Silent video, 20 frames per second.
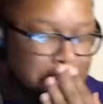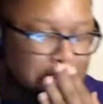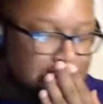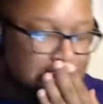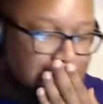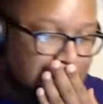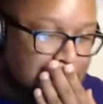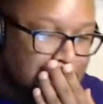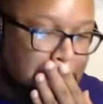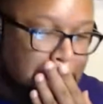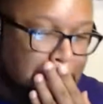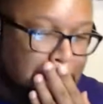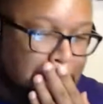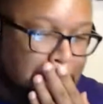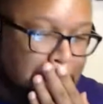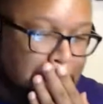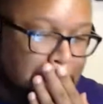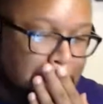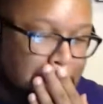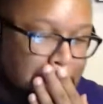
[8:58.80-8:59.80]

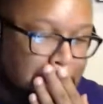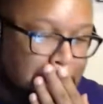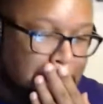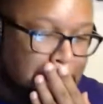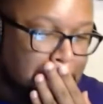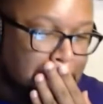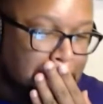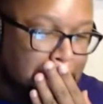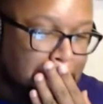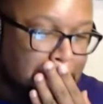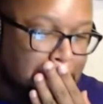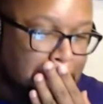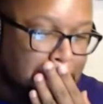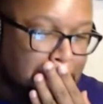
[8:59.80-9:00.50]
(silence)